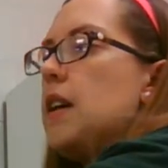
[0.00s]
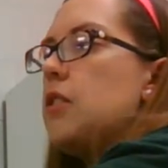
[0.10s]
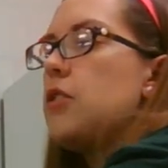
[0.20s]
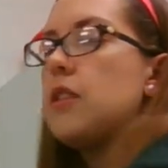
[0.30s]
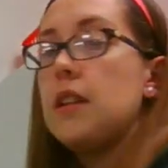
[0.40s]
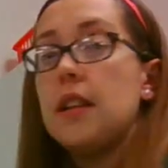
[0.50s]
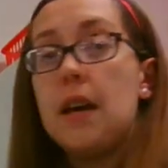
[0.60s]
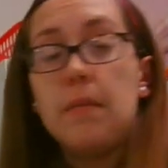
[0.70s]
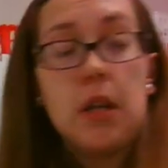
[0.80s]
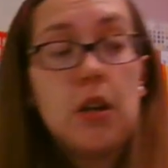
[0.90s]
You're going to
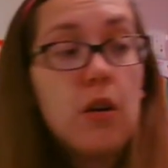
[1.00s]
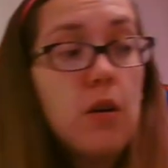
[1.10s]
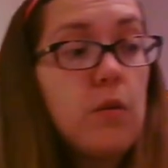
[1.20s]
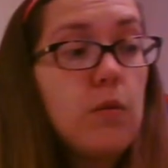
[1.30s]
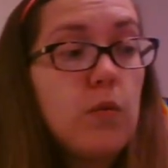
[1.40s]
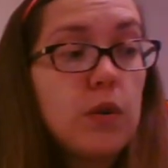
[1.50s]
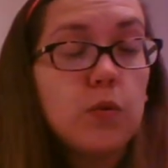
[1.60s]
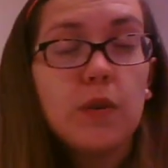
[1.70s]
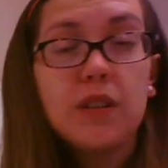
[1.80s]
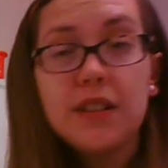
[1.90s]
let me know which
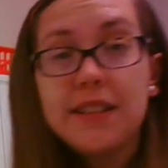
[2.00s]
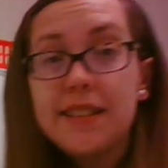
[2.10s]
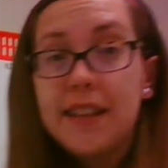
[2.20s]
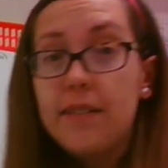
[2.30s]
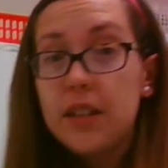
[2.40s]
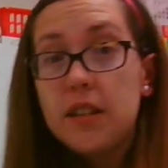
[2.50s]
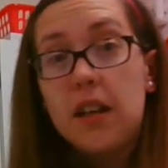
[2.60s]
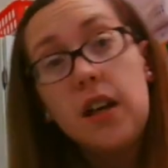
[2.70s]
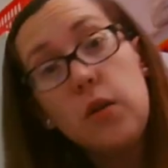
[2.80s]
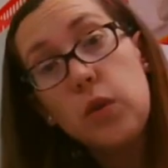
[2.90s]
one's the 7
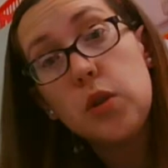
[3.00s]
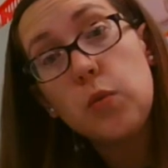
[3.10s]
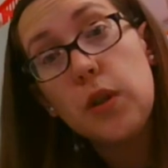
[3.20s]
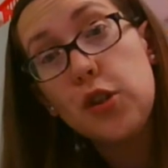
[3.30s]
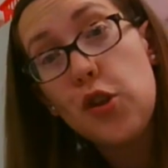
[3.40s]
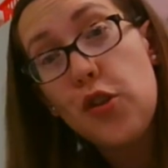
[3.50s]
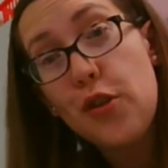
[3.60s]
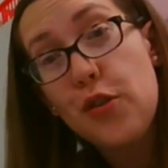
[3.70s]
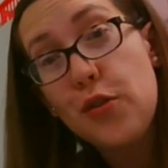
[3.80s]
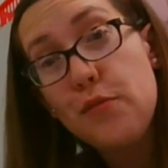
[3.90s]
and which one's
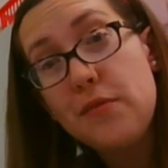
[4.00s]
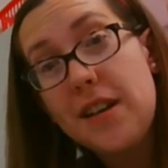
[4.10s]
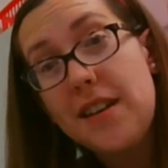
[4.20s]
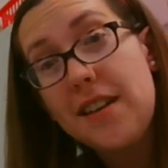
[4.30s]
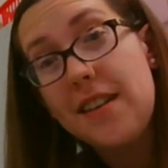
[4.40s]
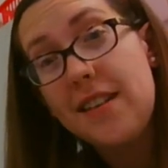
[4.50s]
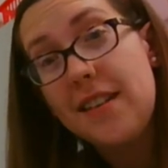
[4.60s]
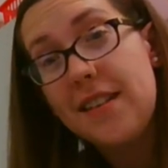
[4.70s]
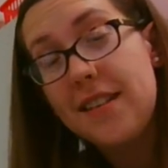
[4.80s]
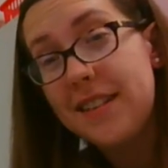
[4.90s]
the
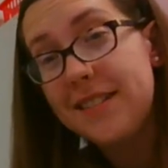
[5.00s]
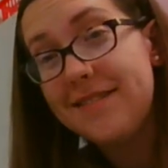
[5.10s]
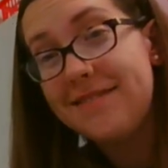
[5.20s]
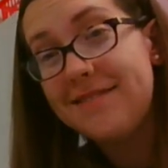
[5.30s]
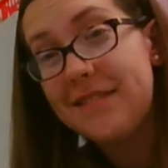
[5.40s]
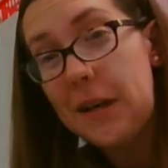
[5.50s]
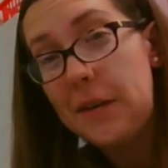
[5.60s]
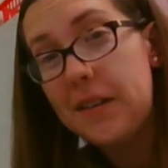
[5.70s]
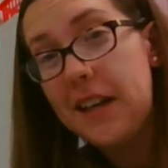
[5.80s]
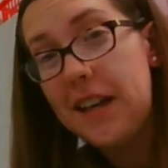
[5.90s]
3.
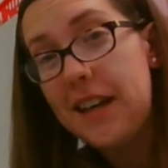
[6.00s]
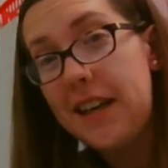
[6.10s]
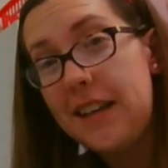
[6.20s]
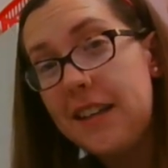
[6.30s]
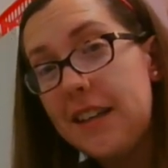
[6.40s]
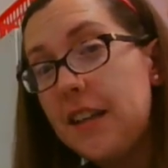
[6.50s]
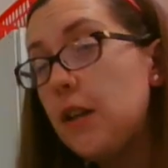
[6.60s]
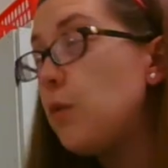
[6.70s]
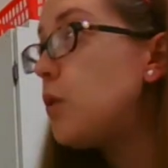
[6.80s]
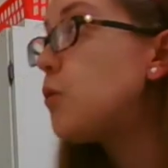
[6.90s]
Okay?
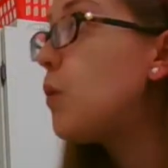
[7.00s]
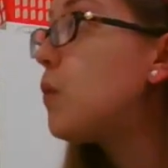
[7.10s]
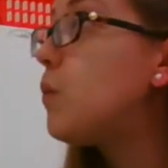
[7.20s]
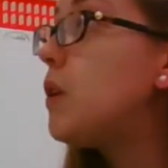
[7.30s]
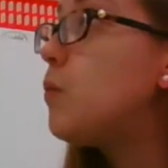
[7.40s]
Which one we